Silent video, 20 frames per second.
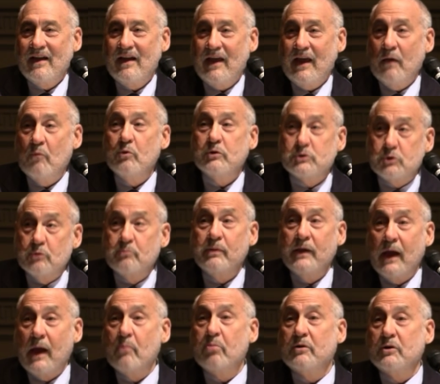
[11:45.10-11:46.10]
And we should
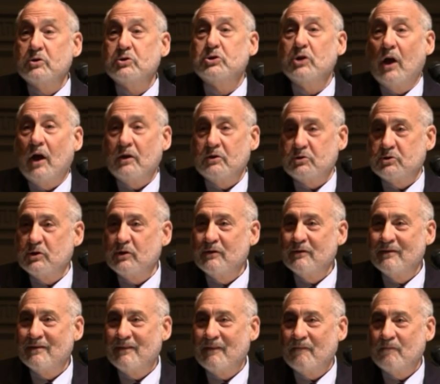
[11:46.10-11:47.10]
be able to judge.
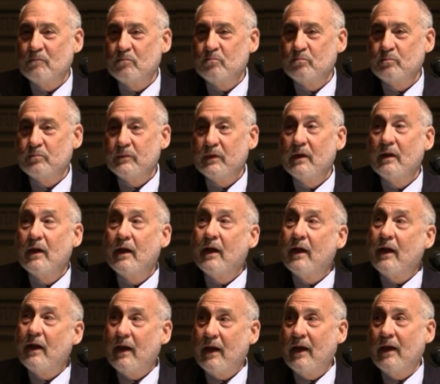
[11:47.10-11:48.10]

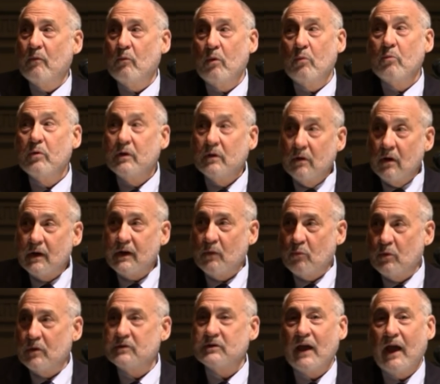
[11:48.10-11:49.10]
And when we look at
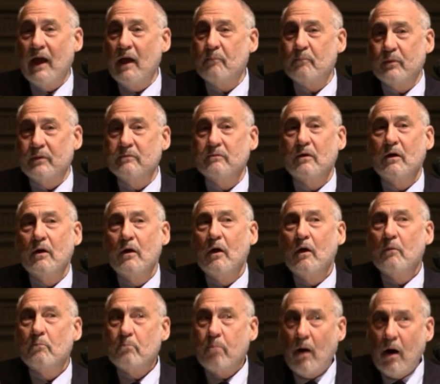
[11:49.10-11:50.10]
what's happened,
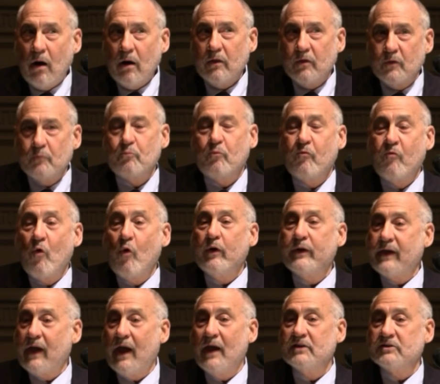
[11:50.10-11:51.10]
part of the
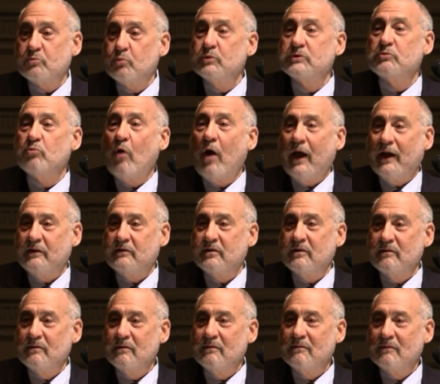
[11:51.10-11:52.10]
forecast was right.
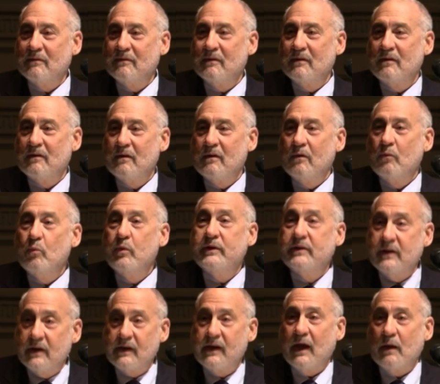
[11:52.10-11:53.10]
We
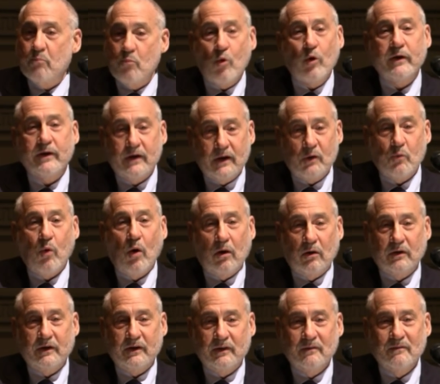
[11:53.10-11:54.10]
did get more
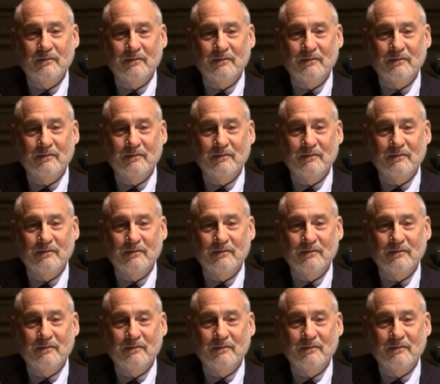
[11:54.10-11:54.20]
inequality.